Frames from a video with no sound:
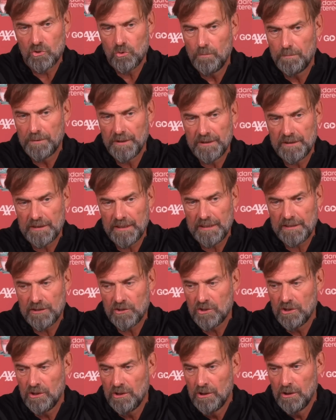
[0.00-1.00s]
super
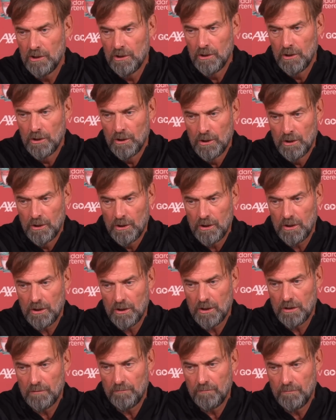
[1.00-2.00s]
intense,
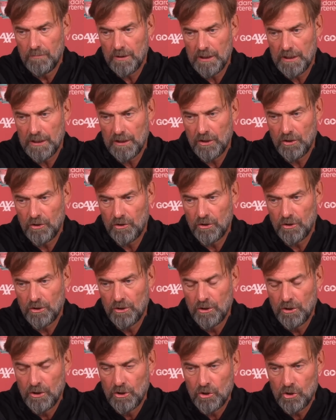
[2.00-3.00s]
and
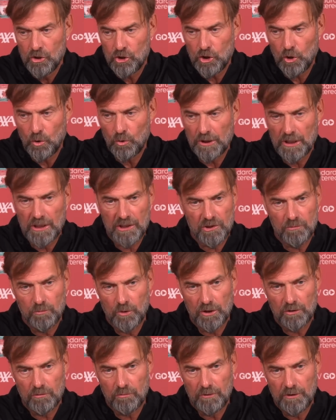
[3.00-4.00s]
showed us
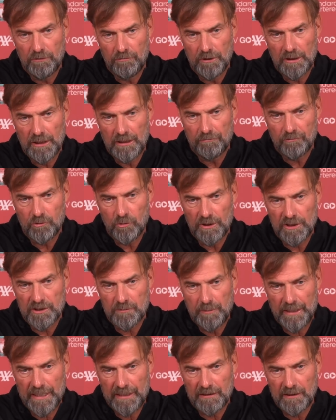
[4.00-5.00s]
what we will have to
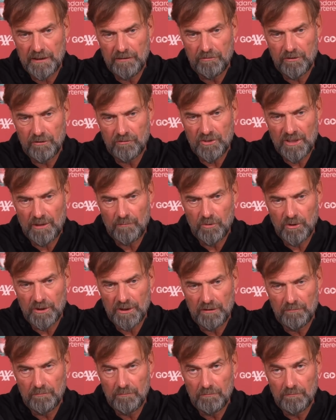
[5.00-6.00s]
expect, even if
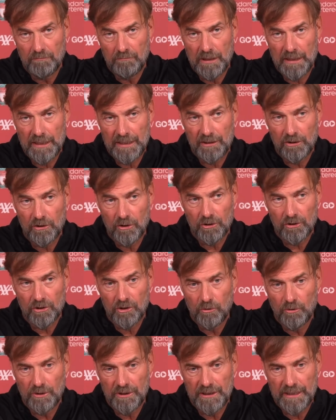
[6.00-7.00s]
somebody might not
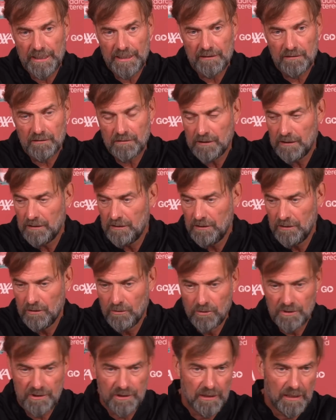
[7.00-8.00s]
know it yet, then he
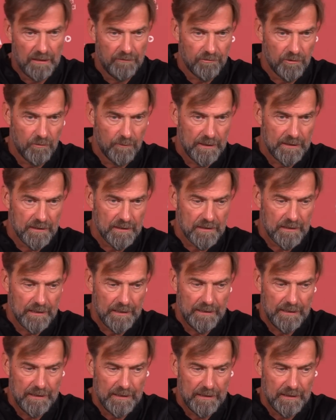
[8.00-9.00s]
knows it after
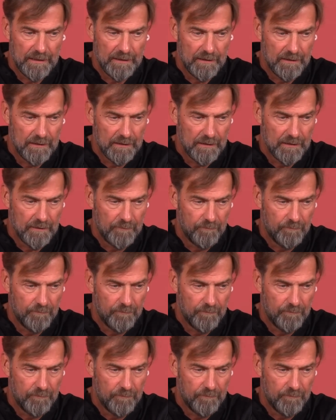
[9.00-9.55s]
Wednesday. And